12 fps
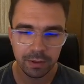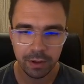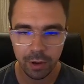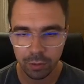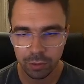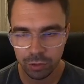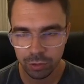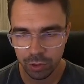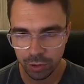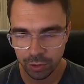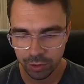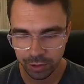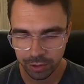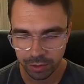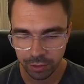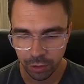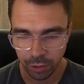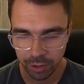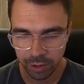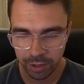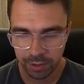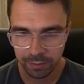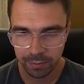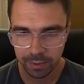Go to your
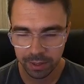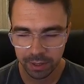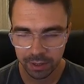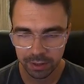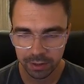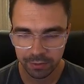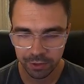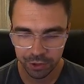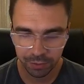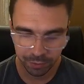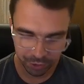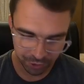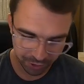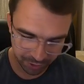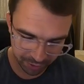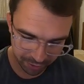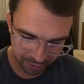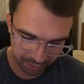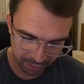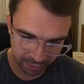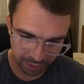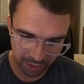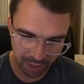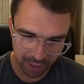Docker virtual machine,
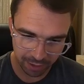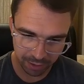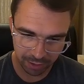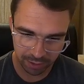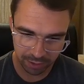cat